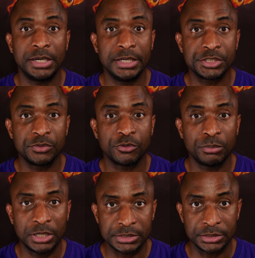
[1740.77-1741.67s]
a nation for
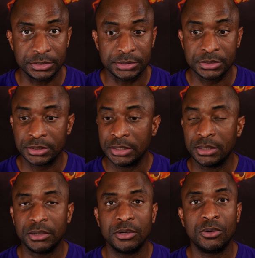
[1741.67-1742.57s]
blessings?
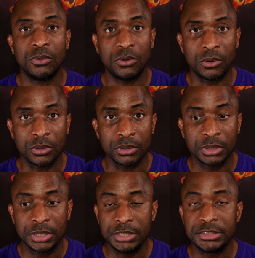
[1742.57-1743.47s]
Or
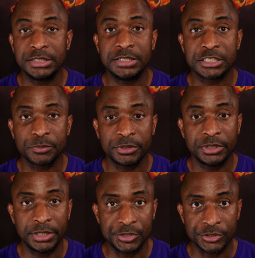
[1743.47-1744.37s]
is he
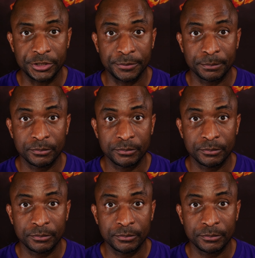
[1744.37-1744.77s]
disciplining a nation?